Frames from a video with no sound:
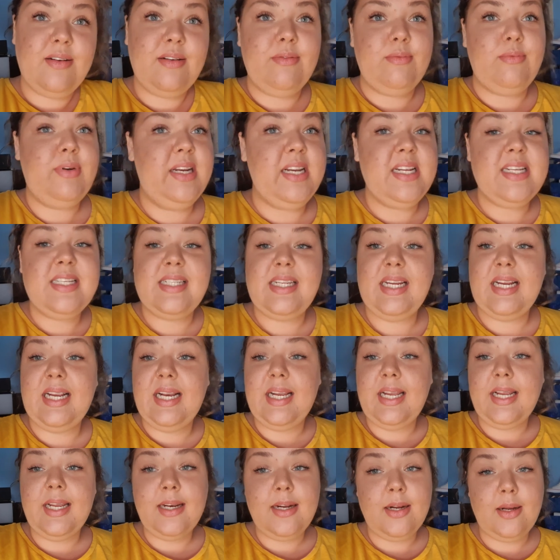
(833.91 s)

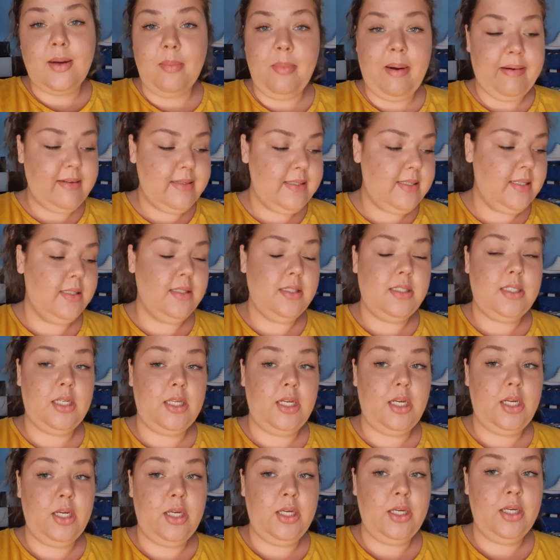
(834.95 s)
realistically, in comparison
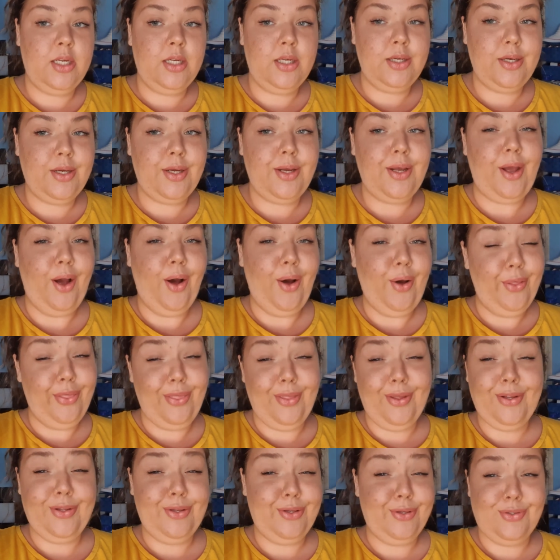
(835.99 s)
to
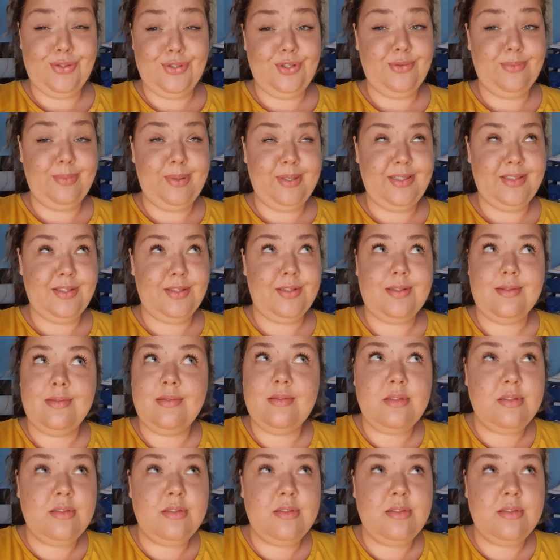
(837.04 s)
other YouTubers,